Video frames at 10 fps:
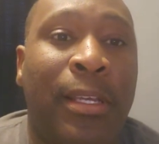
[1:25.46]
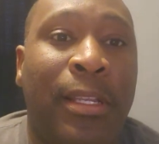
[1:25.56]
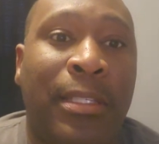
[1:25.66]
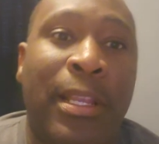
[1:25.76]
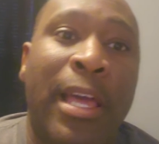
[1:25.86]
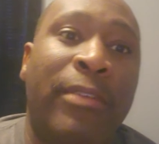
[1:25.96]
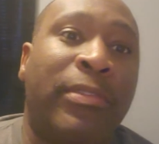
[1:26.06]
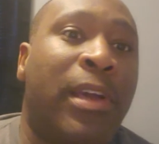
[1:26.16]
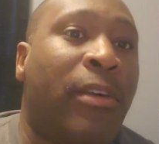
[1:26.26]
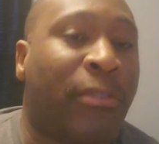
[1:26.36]
That's all I have
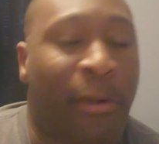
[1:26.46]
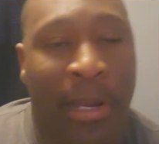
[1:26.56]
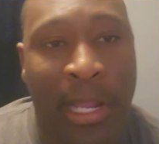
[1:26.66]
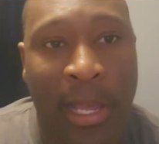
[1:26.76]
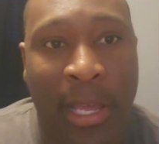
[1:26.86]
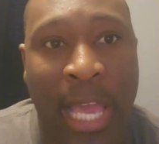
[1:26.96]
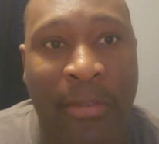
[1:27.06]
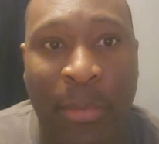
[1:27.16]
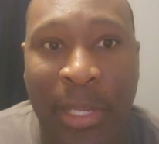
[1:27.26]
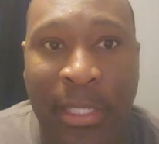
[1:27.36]
for y'all for right now.
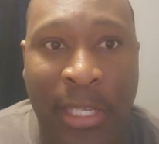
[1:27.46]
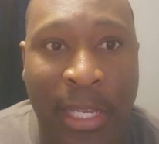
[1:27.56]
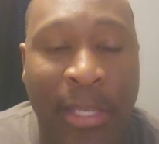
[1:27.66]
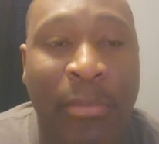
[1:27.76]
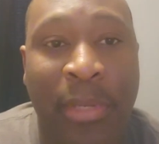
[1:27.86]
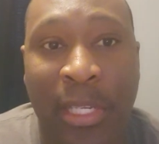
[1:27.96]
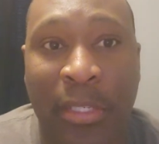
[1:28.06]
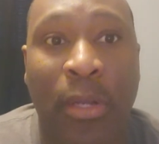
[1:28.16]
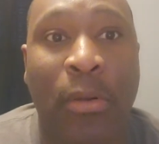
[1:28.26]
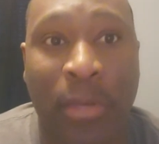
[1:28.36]
Have a blessed day.
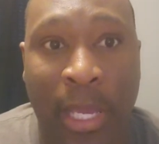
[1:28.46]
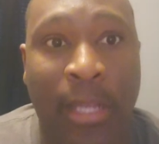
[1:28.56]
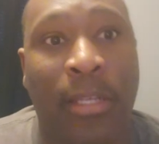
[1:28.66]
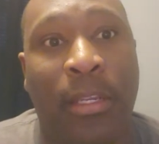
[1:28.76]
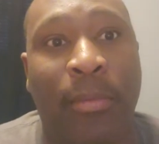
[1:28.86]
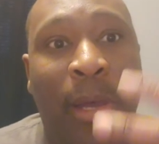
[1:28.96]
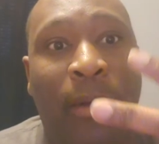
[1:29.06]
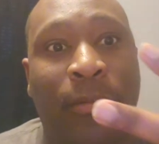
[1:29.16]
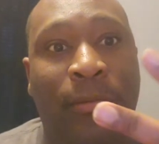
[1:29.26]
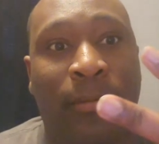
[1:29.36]
Peace. Who dat? I'm out.